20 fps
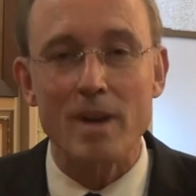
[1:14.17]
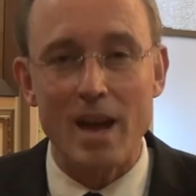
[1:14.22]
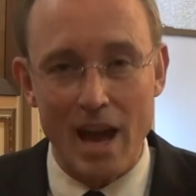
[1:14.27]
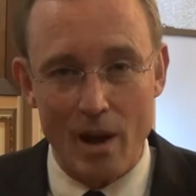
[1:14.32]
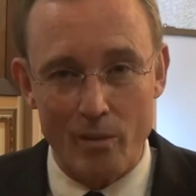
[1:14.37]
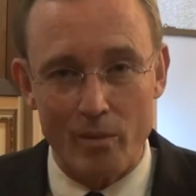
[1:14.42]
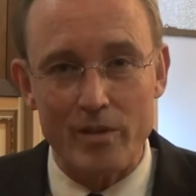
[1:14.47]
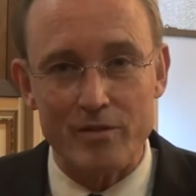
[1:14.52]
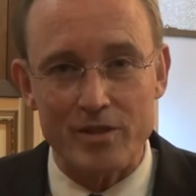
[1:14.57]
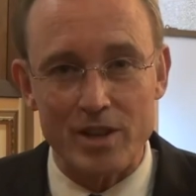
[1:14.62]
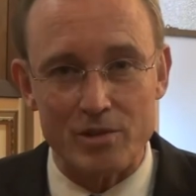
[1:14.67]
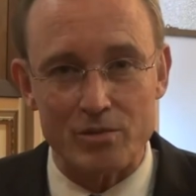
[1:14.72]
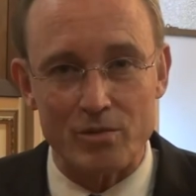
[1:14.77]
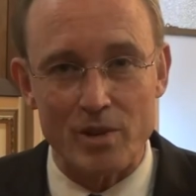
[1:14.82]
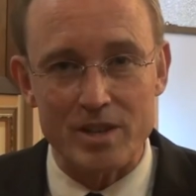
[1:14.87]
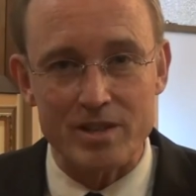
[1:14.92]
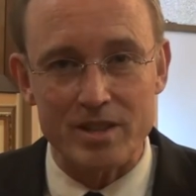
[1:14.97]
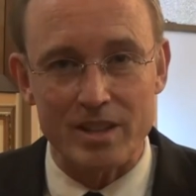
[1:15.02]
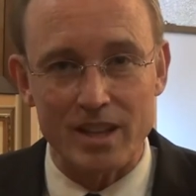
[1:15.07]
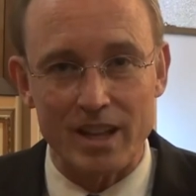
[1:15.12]
And we've just
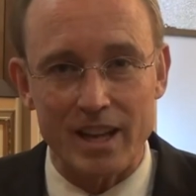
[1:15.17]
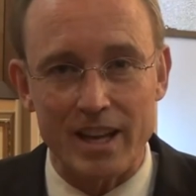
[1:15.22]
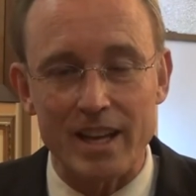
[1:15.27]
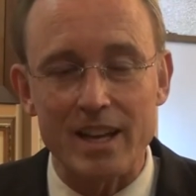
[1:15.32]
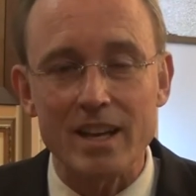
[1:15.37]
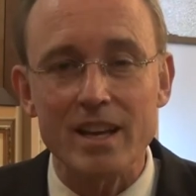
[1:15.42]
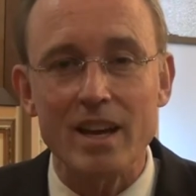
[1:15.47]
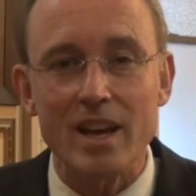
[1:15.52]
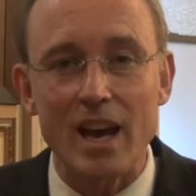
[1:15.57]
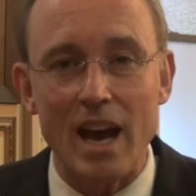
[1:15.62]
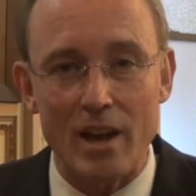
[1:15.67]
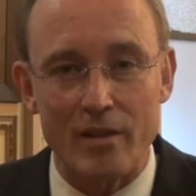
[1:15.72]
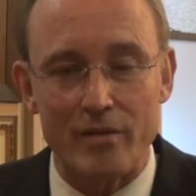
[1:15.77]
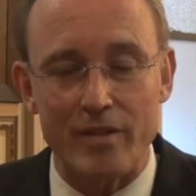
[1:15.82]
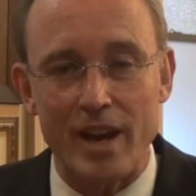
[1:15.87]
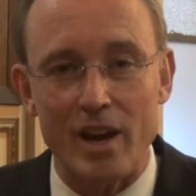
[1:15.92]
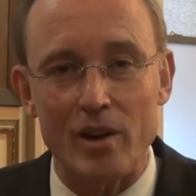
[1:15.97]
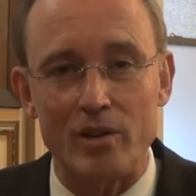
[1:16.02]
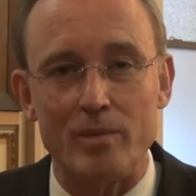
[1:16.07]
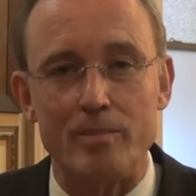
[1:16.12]
recently
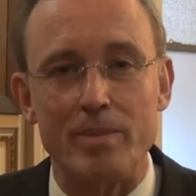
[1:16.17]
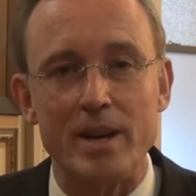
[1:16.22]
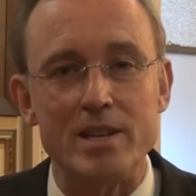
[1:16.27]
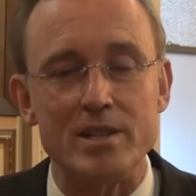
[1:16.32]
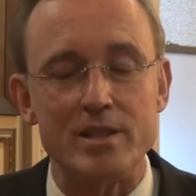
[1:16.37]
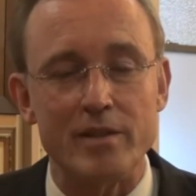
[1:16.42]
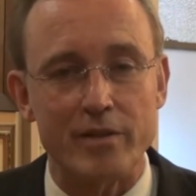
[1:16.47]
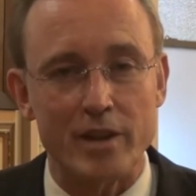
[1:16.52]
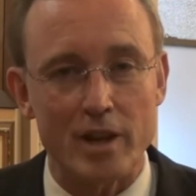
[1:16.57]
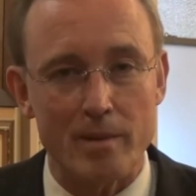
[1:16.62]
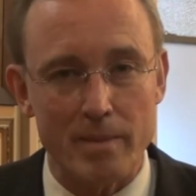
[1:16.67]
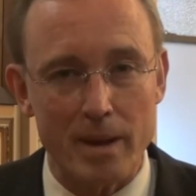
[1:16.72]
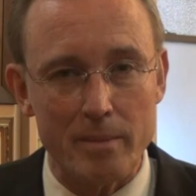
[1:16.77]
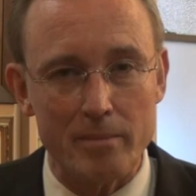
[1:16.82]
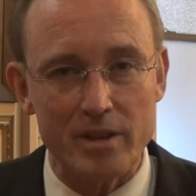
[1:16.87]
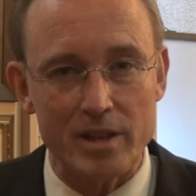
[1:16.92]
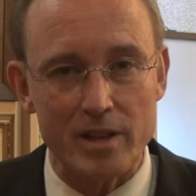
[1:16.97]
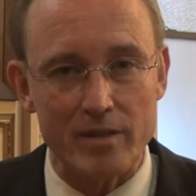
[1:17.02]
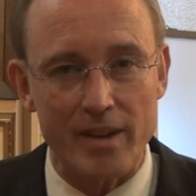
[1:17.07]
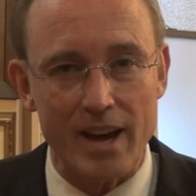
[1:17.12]
unveiled a piece of
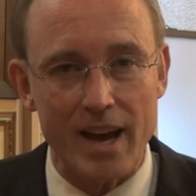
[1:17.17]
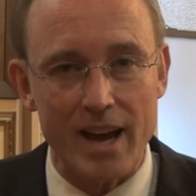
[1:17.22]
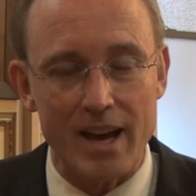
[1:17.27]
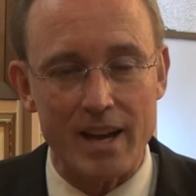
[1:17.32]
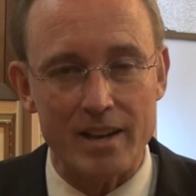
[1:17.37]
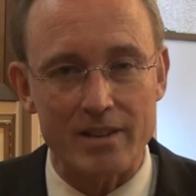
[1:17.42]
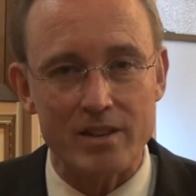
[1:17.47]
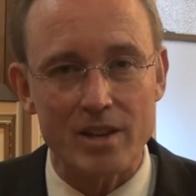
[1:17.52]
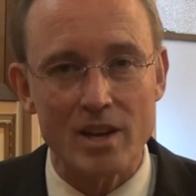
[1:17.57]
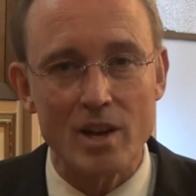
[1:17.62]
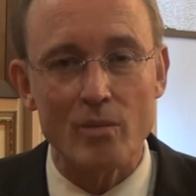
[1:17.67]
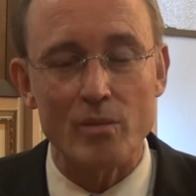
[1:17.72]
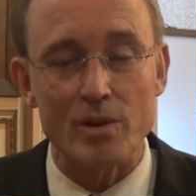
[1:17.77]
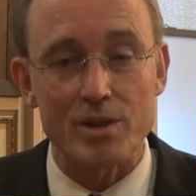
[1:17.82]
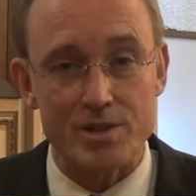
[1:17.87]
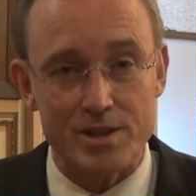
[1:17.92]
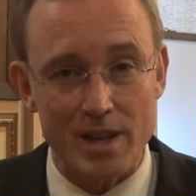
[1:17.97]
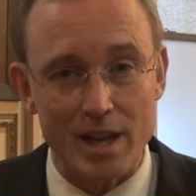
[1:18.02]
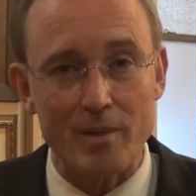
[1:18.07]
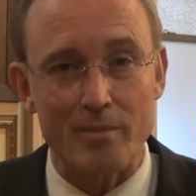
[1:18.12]
commemorative art which
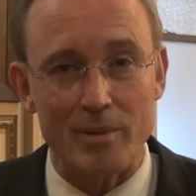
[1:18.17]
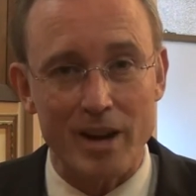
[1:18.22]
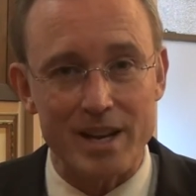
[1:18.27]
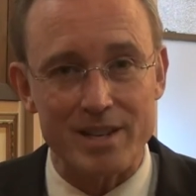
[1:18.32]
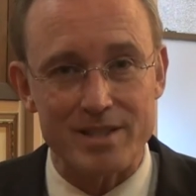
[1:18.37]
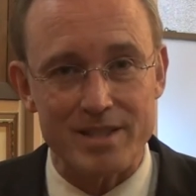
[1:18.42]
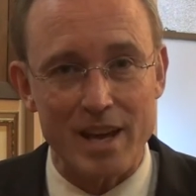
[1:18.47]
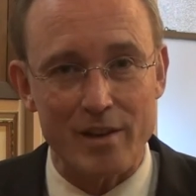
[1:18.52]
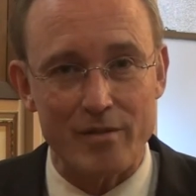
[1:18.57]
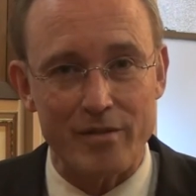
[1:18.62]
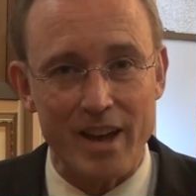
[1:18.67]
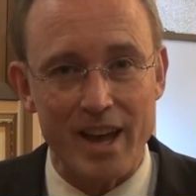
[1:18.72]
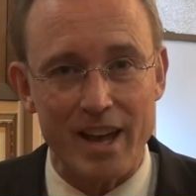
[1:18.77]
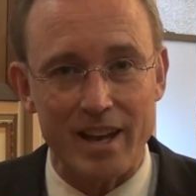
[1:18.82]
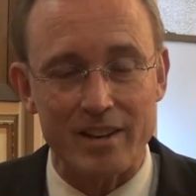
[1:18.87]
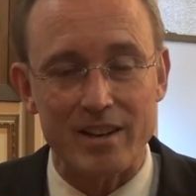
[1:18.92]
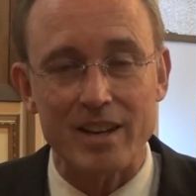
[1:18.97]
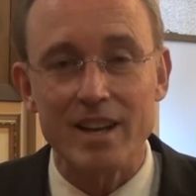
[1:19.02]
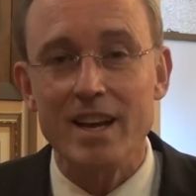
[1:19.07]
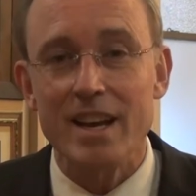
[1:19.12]
celebrates that
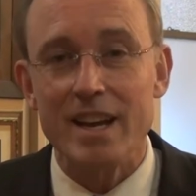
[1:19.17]
fact.